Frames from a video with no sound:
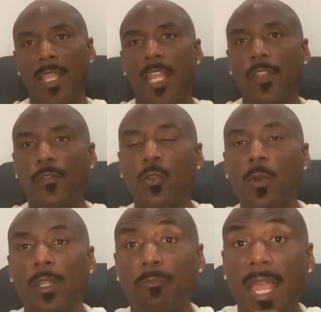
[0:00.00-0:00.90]
And if you
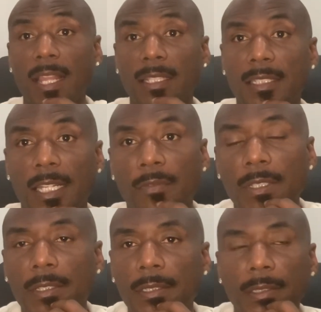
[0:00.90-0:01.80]
want balanced living,
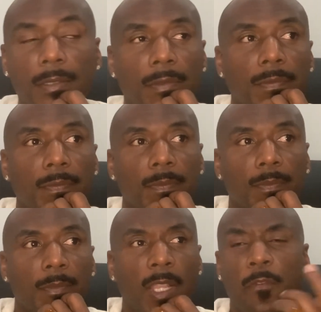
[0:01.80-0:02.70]

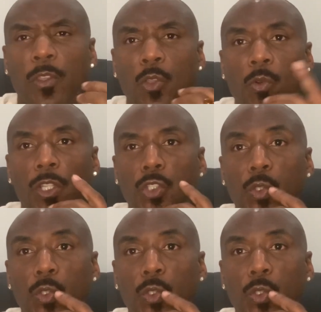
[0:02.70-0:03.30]
if you want